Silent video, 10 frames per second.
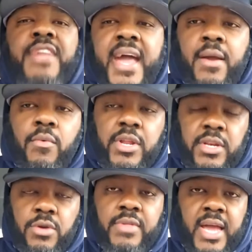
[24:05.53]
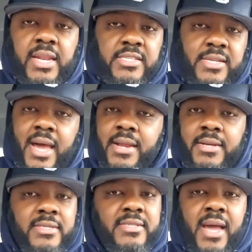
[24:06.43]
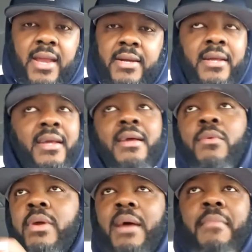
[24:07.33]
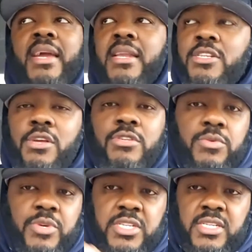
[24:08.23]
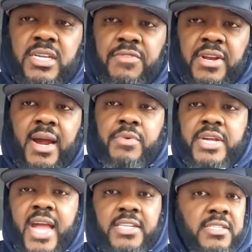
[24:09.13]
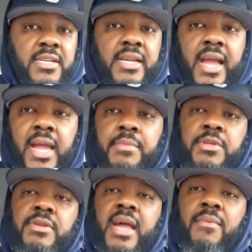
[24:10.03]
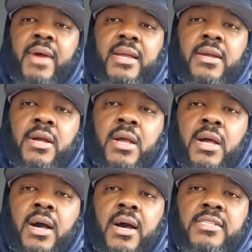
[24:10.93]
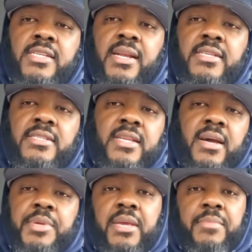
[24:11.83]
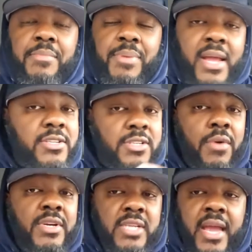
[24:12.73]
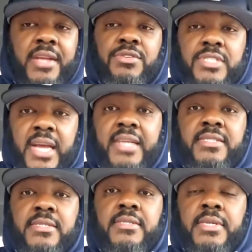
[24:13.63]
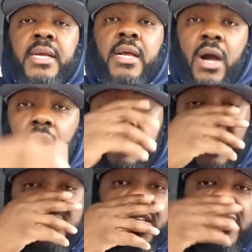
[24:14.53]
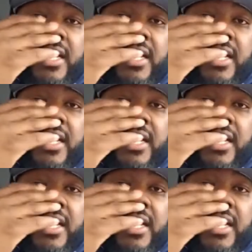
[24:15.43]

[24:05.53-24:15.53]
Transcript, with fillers: that. We knew that. It's not a it's not a we're not making excuses. We're just giving our reaction to the game. You damn right uh Tilly is a WNBA player. So is Angel Jackson. Oh yes, she